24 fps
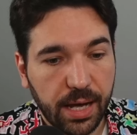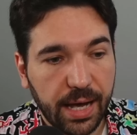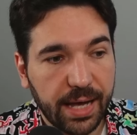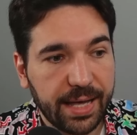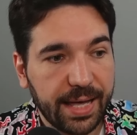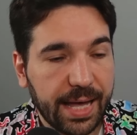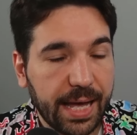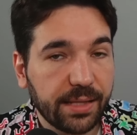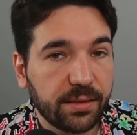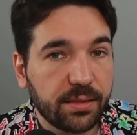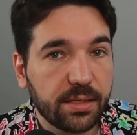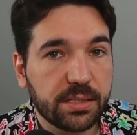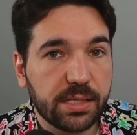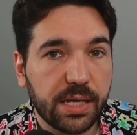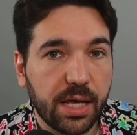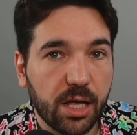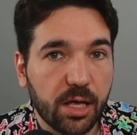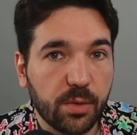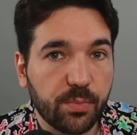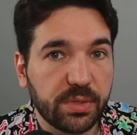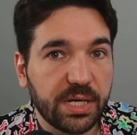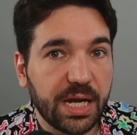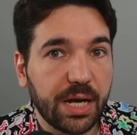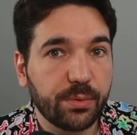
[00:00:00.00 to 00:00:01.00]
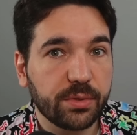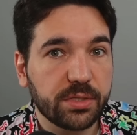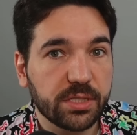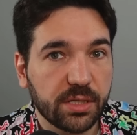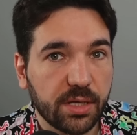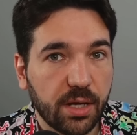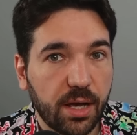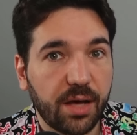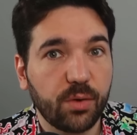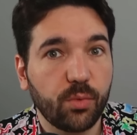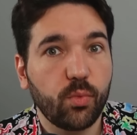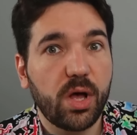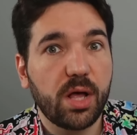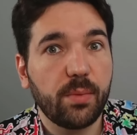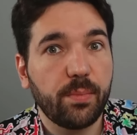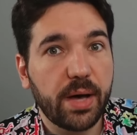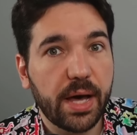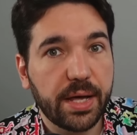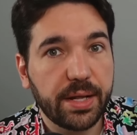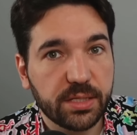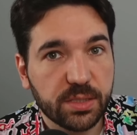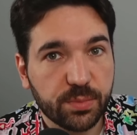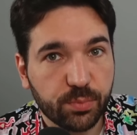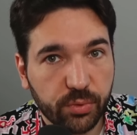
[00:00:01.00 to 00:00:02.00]
I had this help, now it's gone while
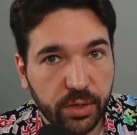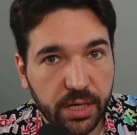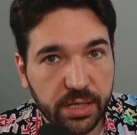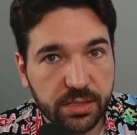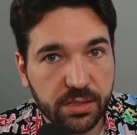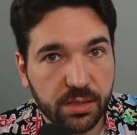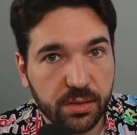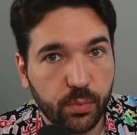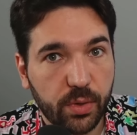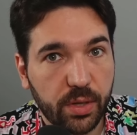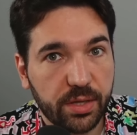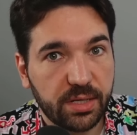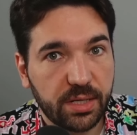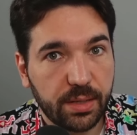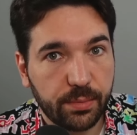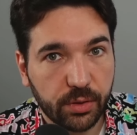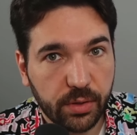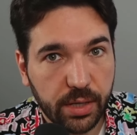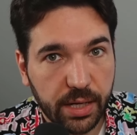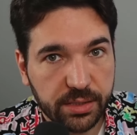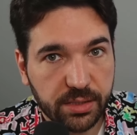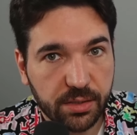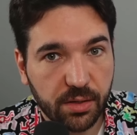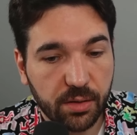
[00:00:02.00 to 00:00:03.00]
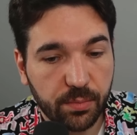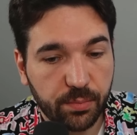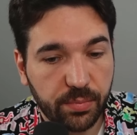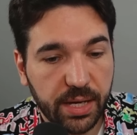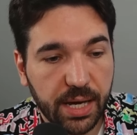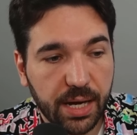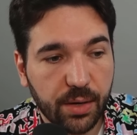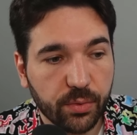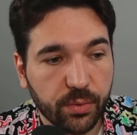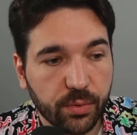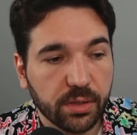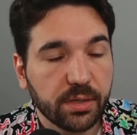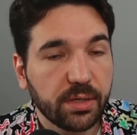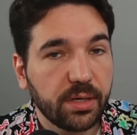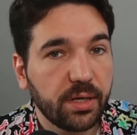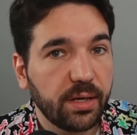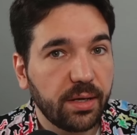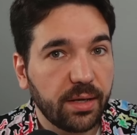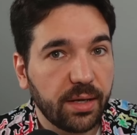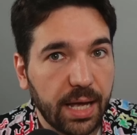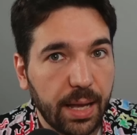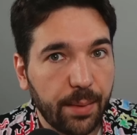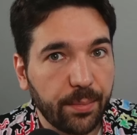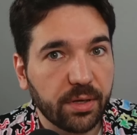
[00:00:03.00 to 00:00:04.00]
Biden's president, while the Democrats are in power,
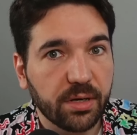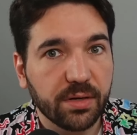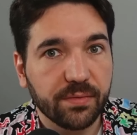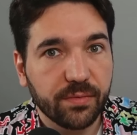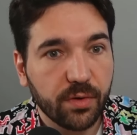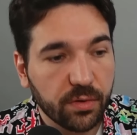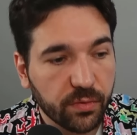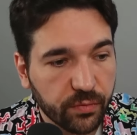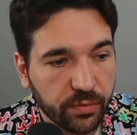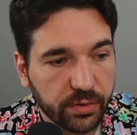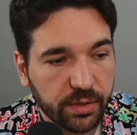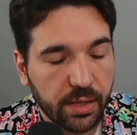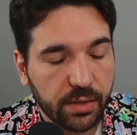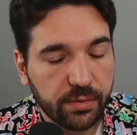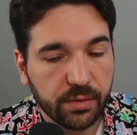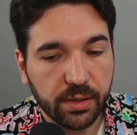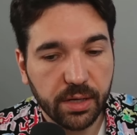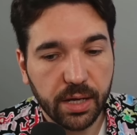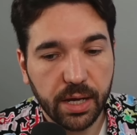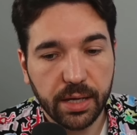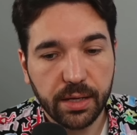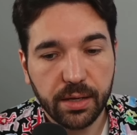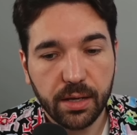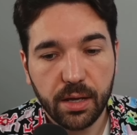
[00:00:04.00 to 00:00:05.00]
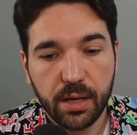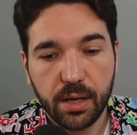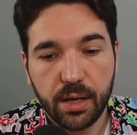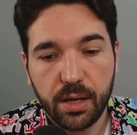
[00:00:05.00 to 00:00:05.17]
I'm going to vote for the other guy.